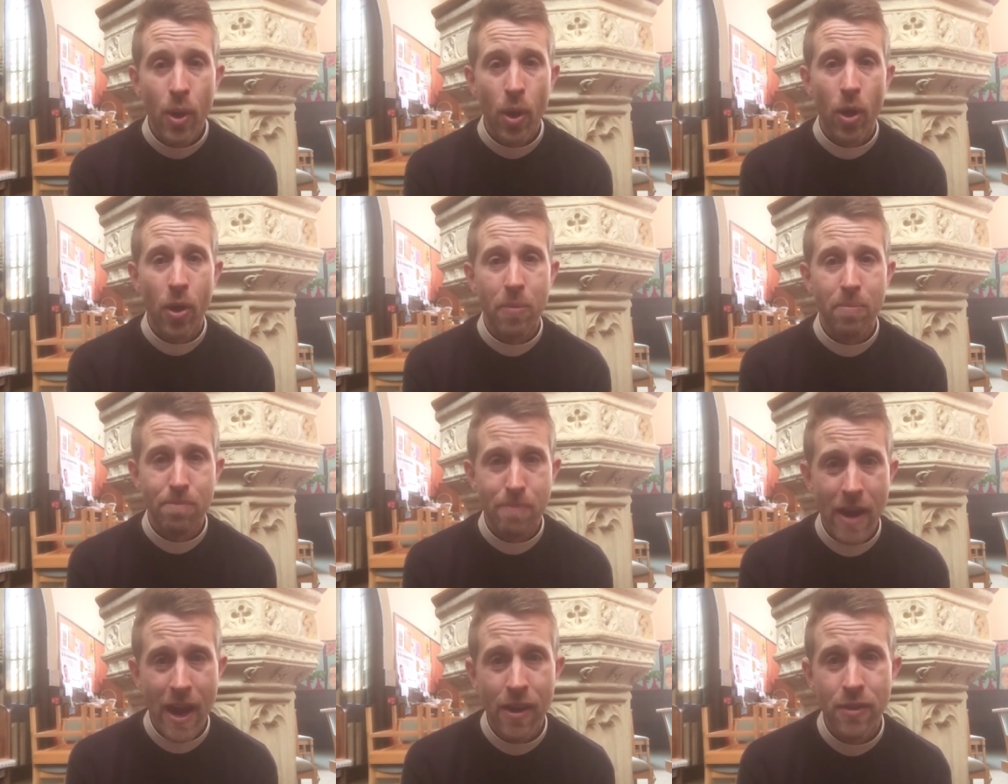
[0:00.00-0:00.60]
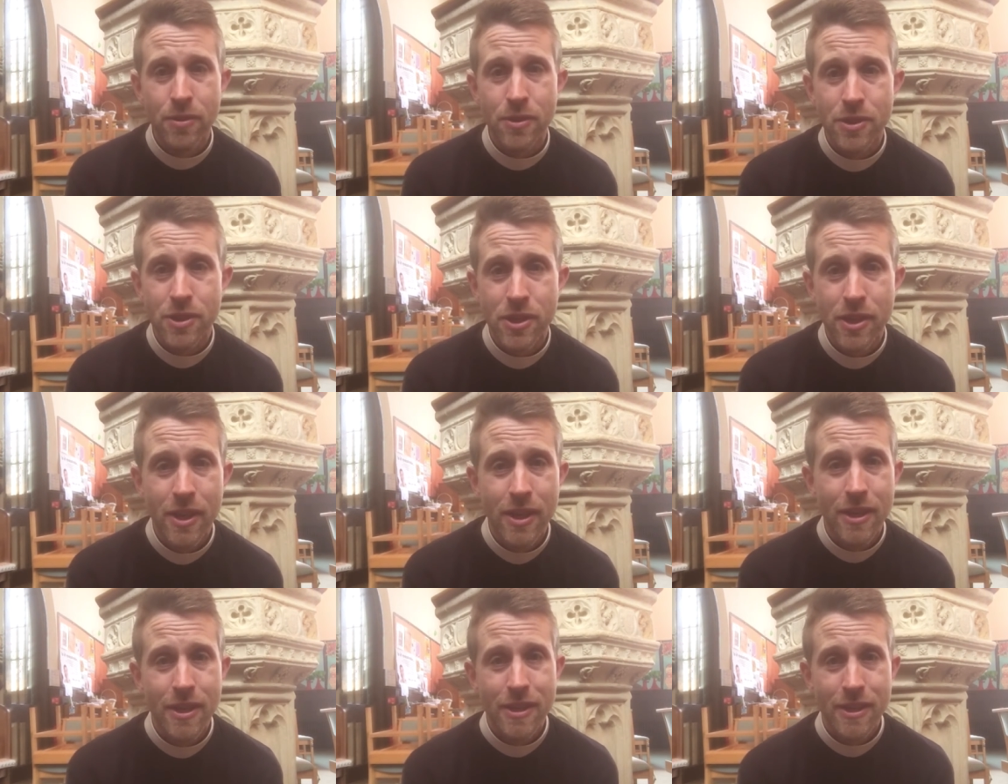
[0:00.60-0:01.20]
on
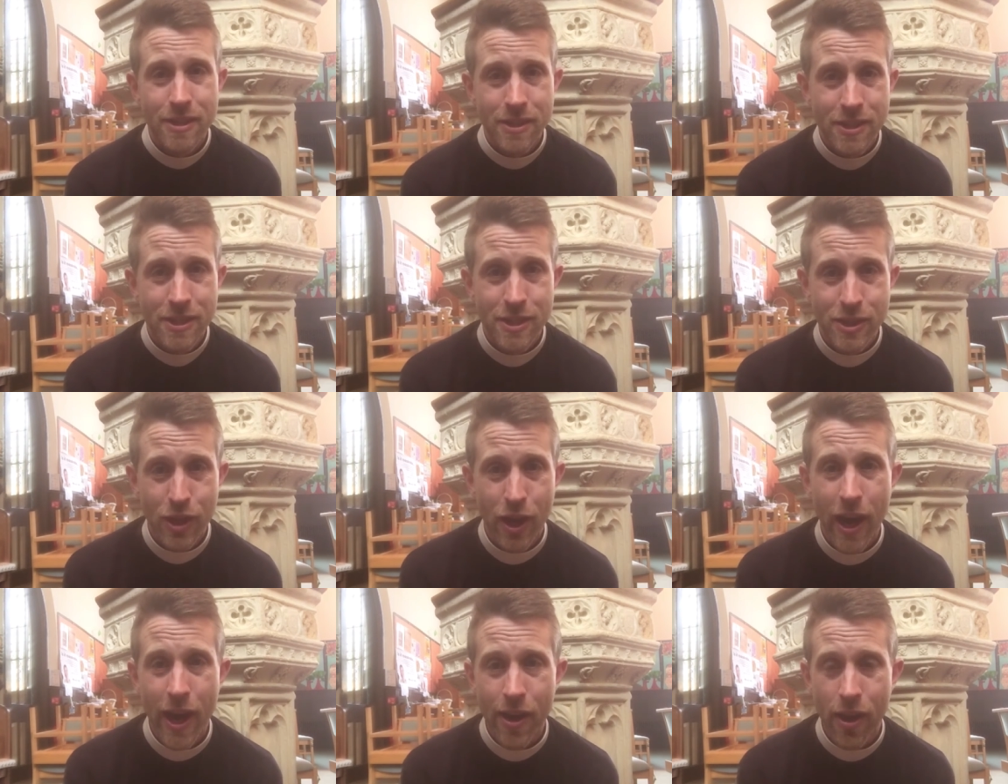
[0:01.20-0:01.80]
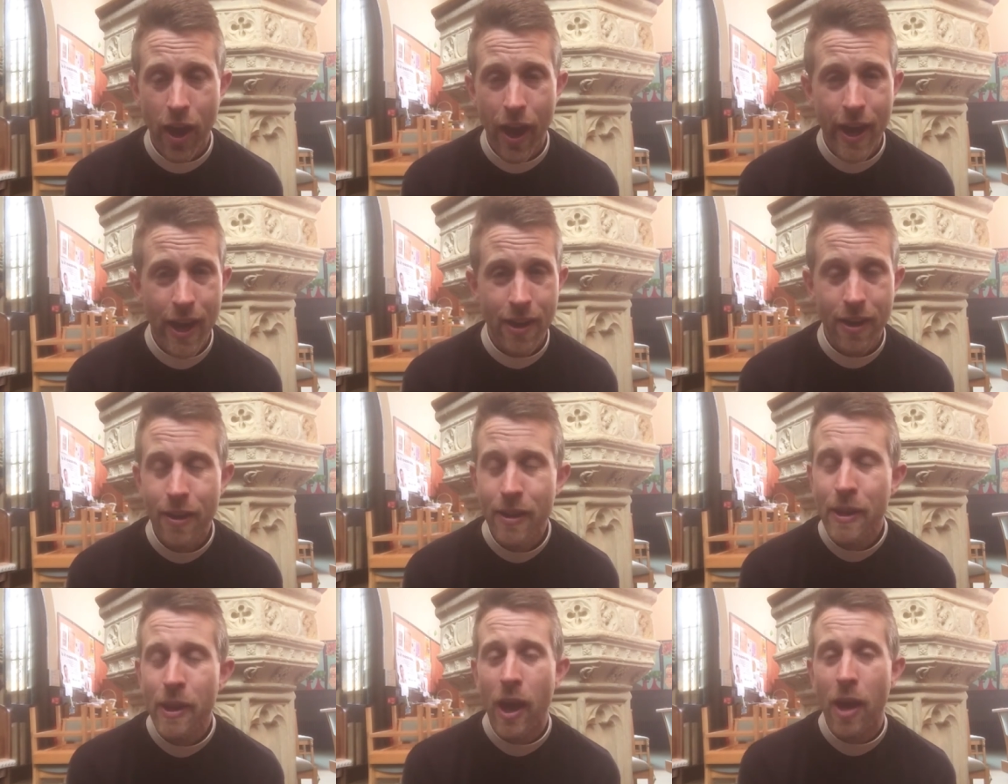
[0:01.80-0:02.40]
Mount Sinai
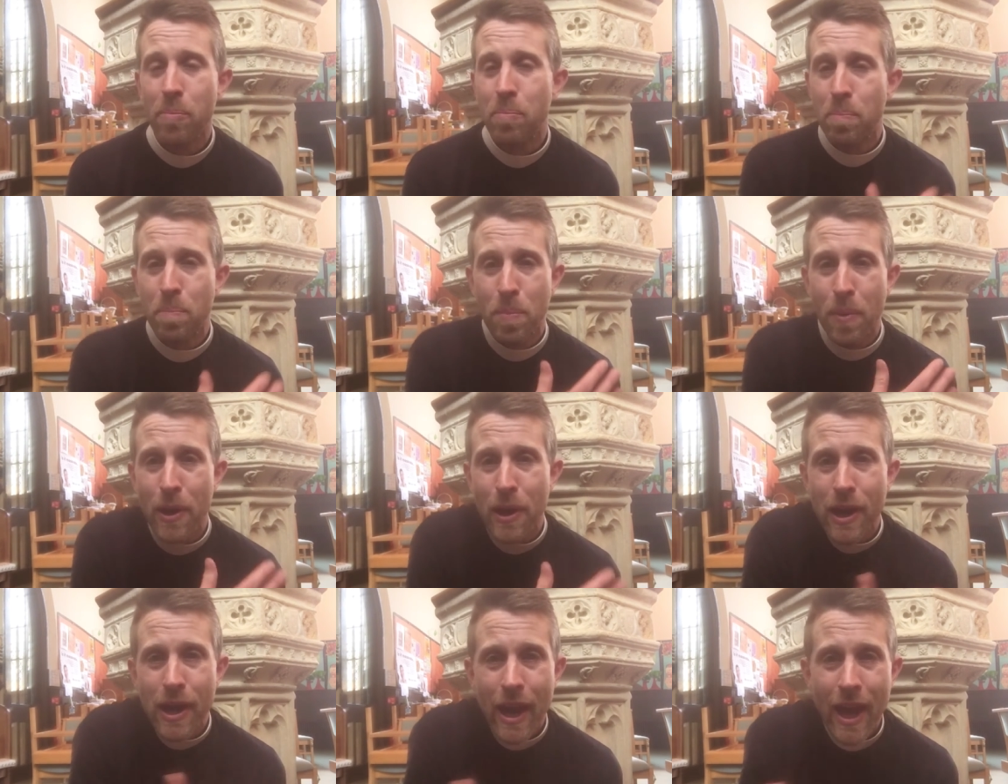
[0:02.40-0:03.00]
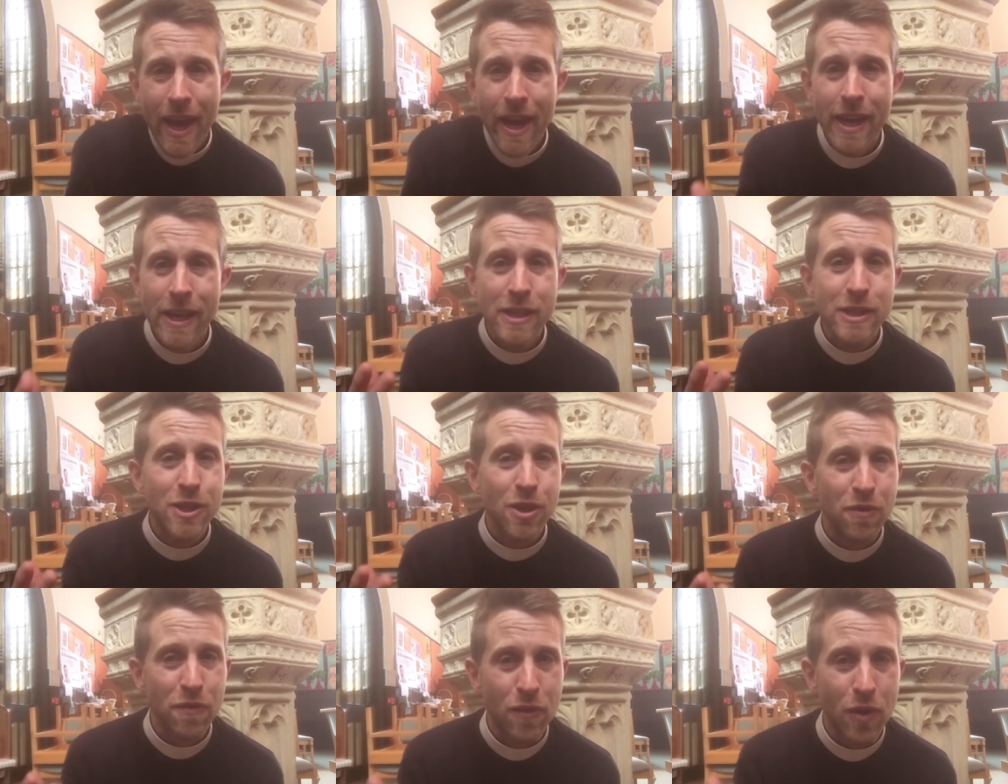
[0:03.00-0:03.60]
in a
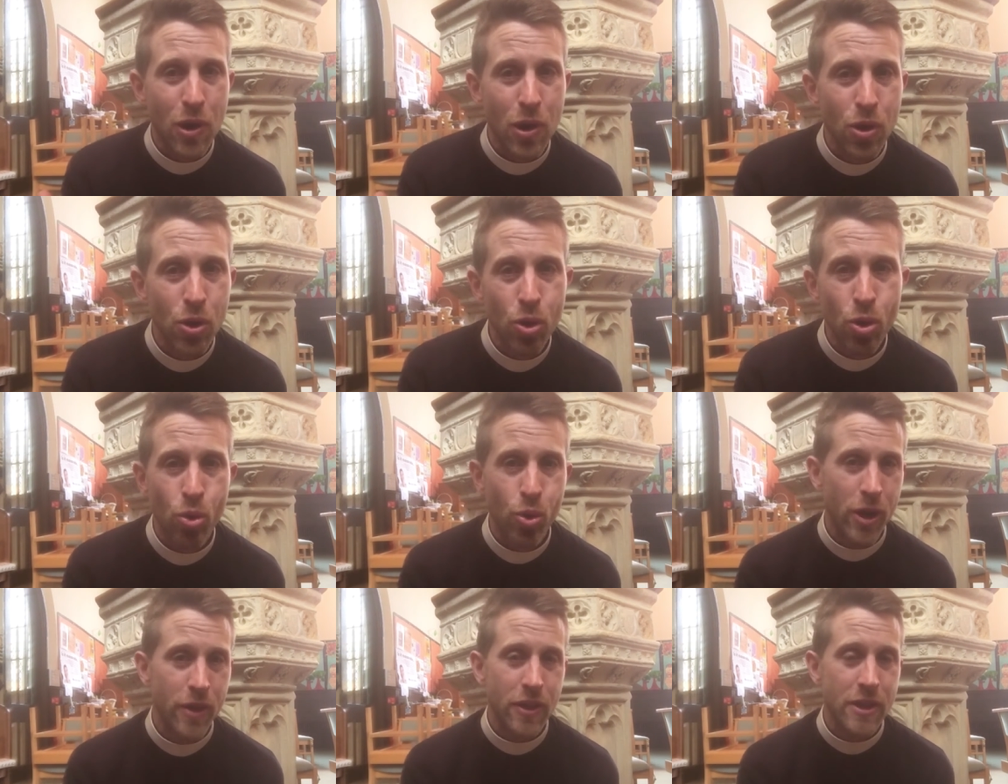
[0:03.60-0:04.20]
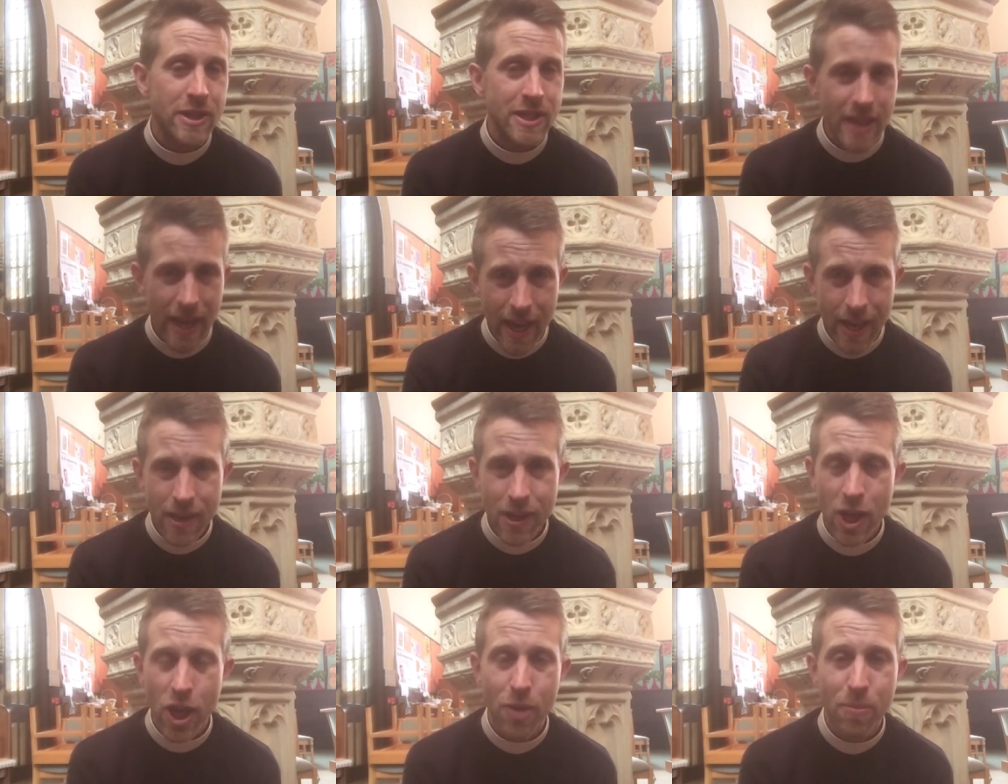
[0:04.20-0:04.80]
blaze of glory, the
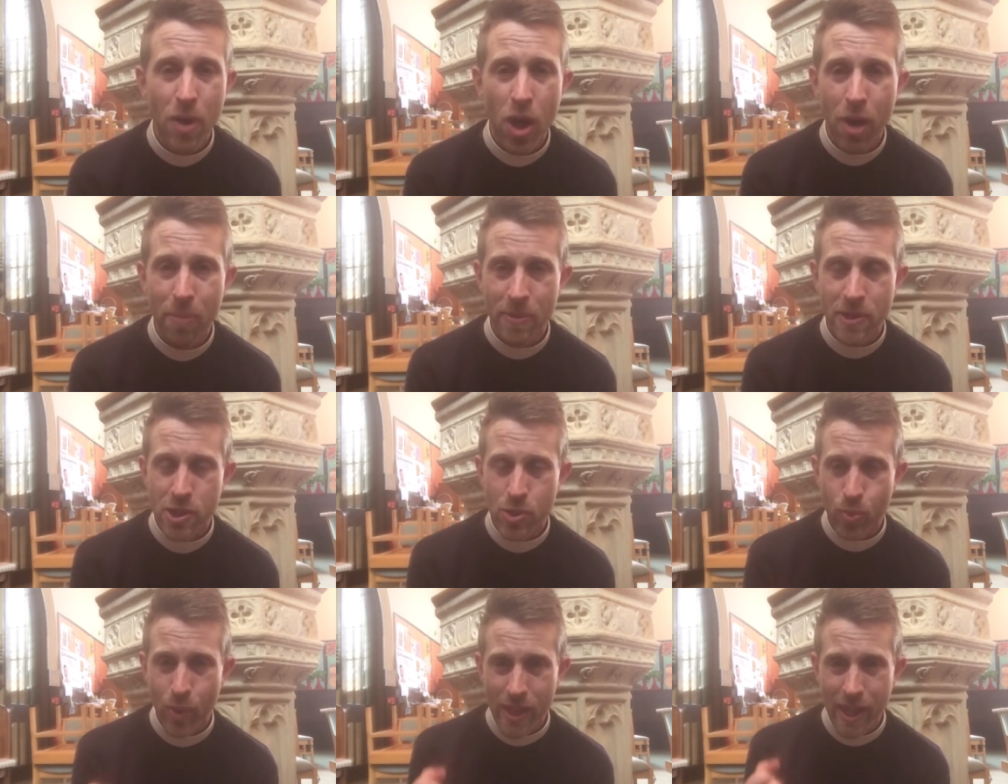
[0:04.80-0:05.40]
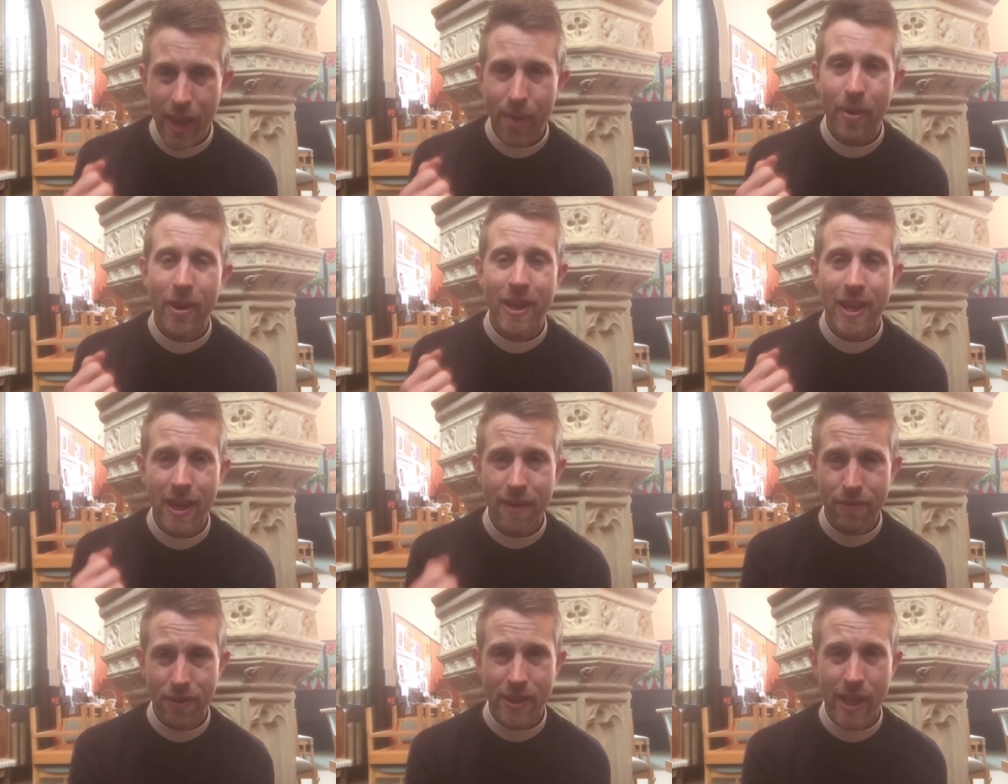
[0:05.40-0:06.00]
Ten Commandments, when they were
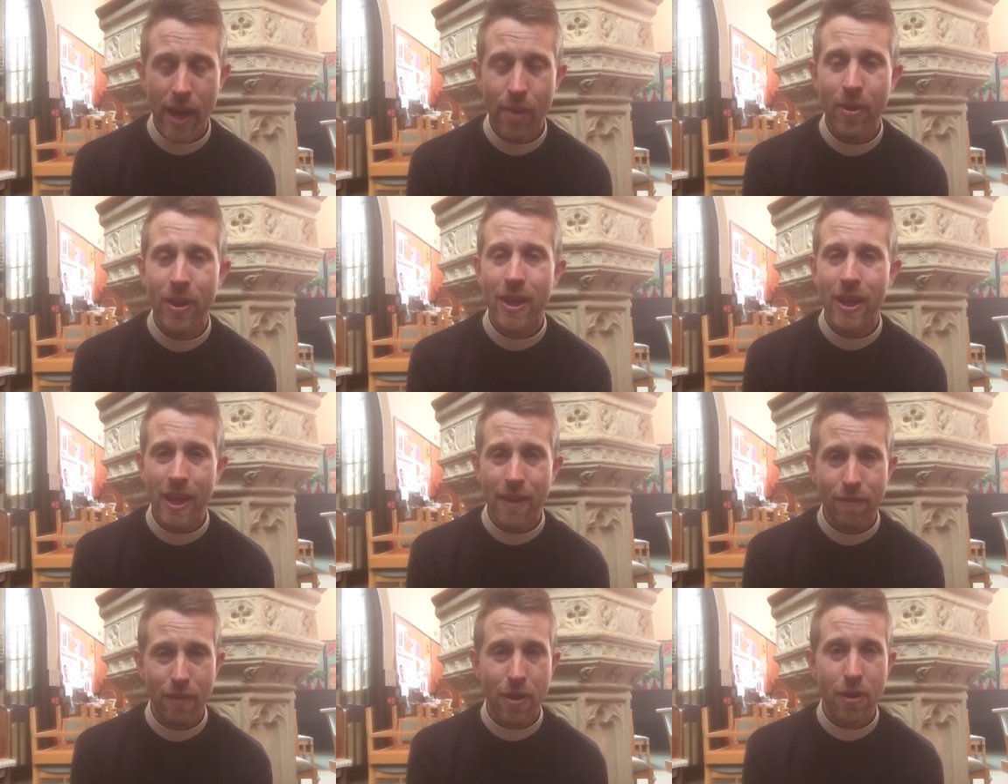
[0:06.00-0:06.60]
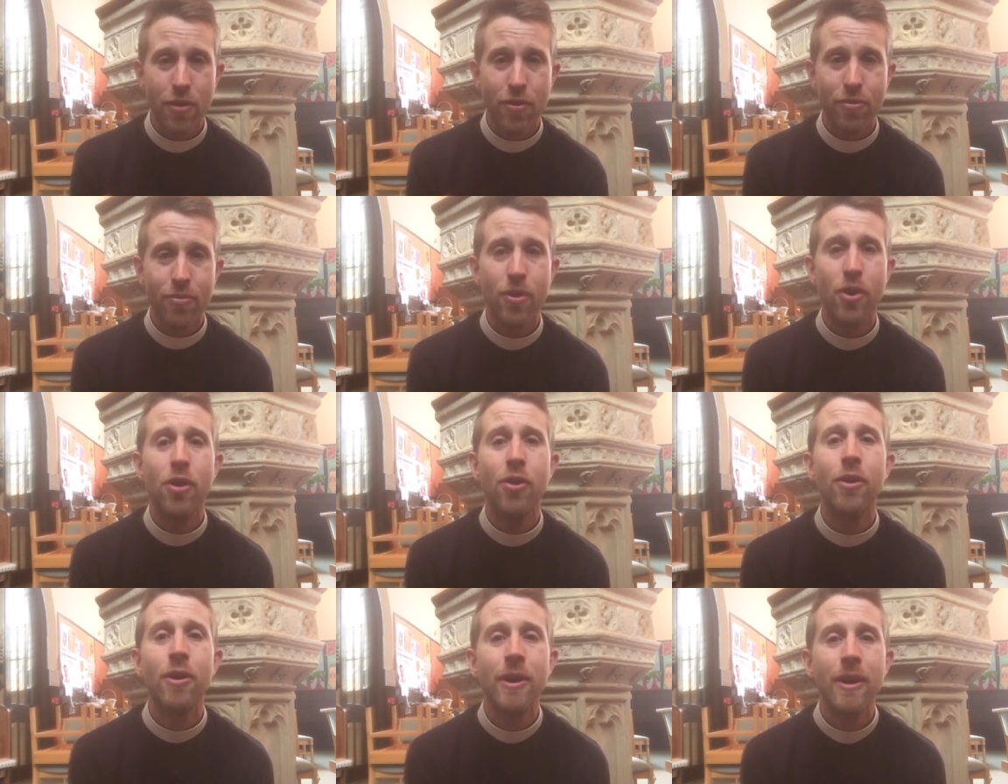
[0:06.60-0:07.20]
given, they were given
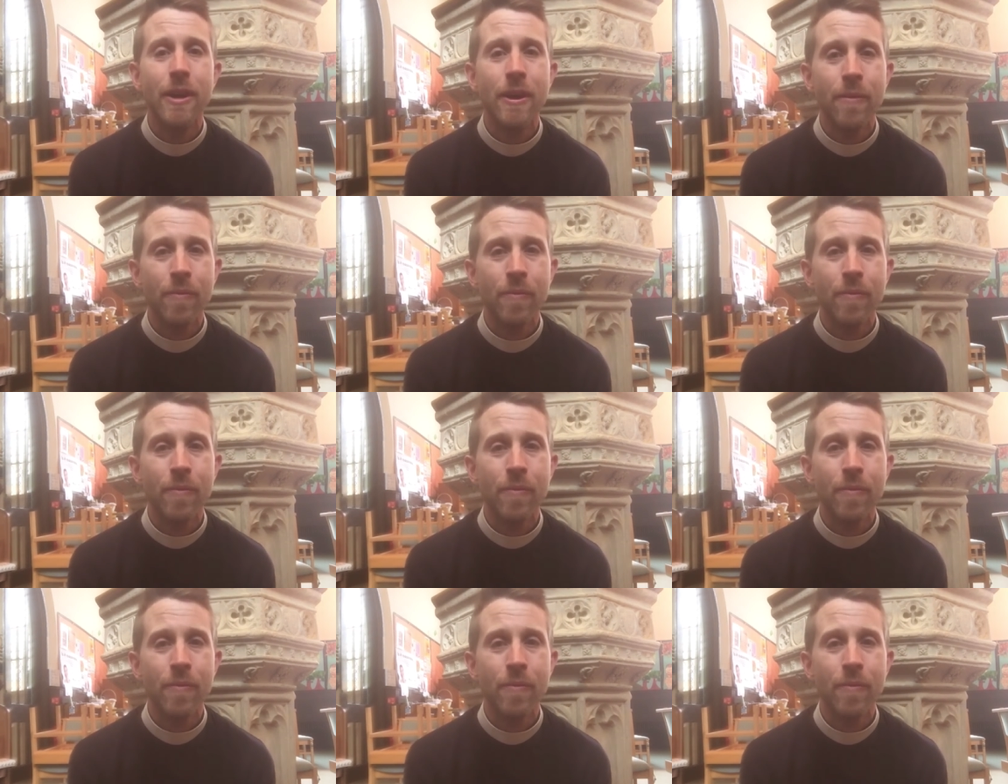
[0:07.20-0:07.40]
through